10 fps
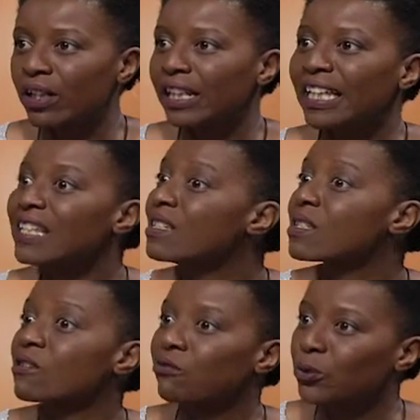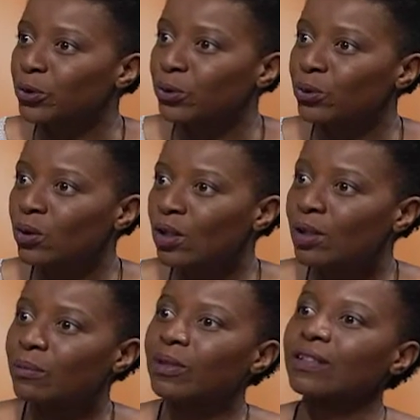and easy for you,
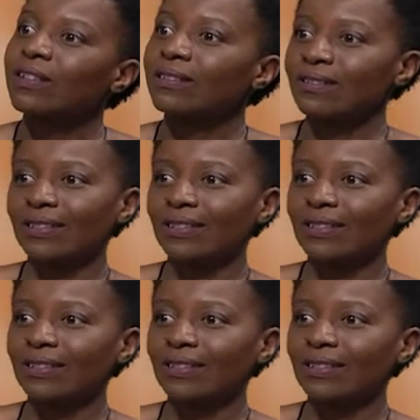but.